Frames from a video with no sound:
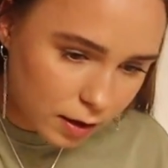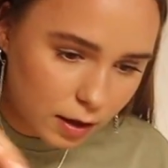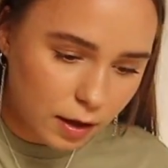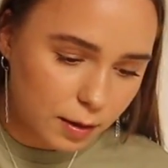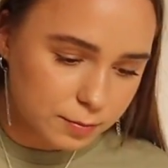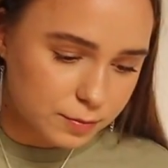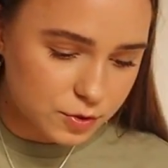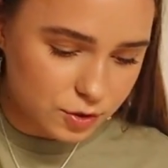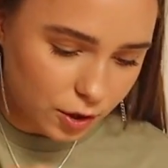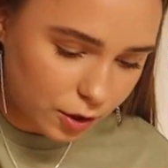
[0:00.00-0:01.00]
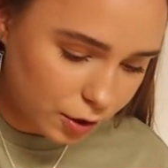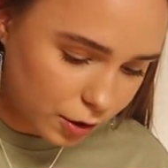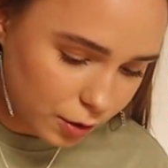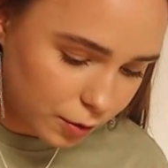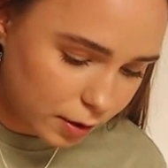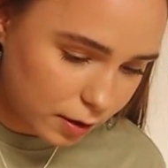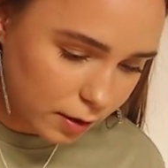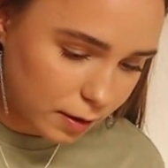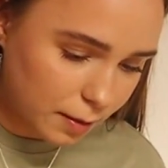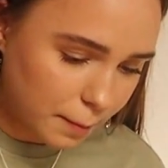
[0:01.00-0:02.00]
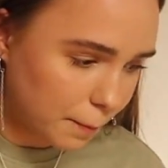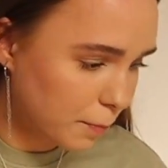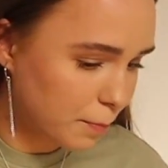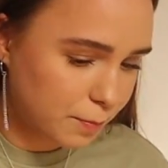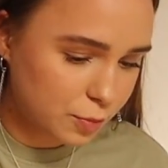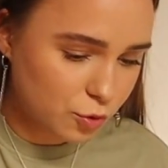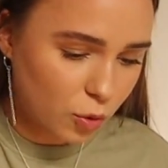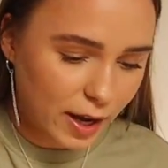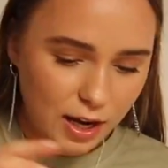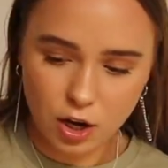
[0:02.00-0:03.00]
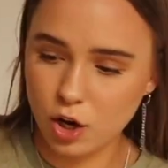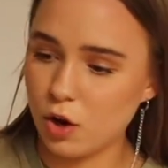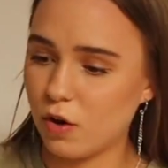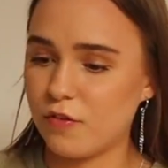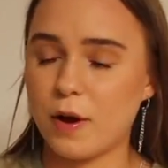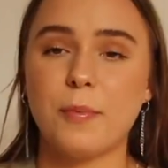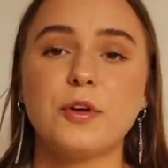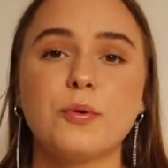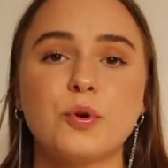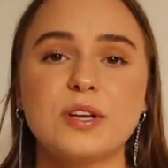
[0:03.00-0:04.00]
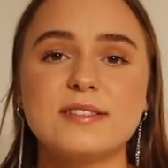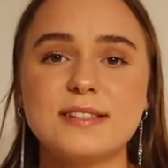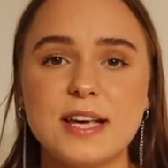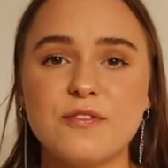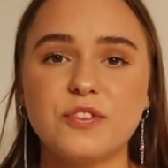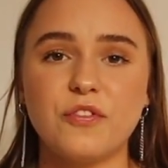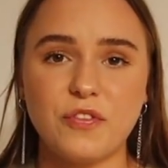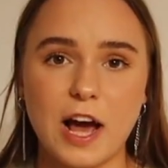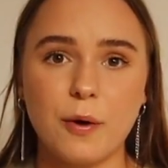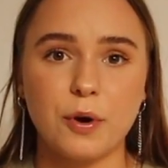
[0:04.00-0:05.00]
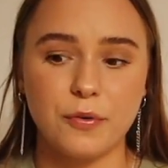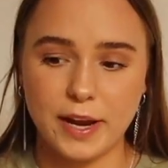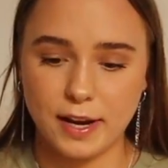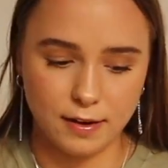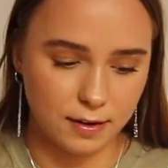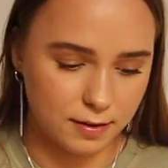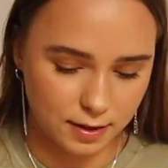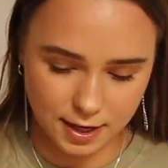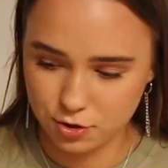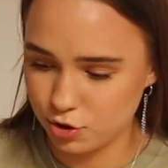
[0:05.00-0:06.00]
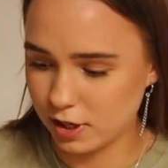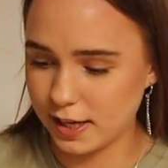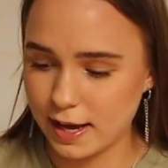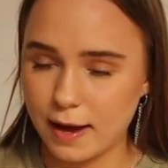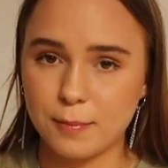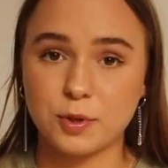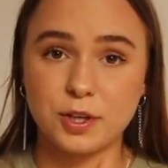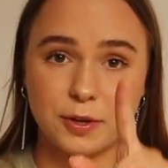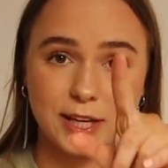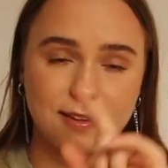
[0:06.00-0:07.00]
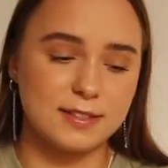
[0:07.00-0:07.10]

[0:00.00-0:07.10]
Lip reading: So it's quite a lot of flour, but you want to sieve the flour in. Actually, yeah, I'm gonna go get the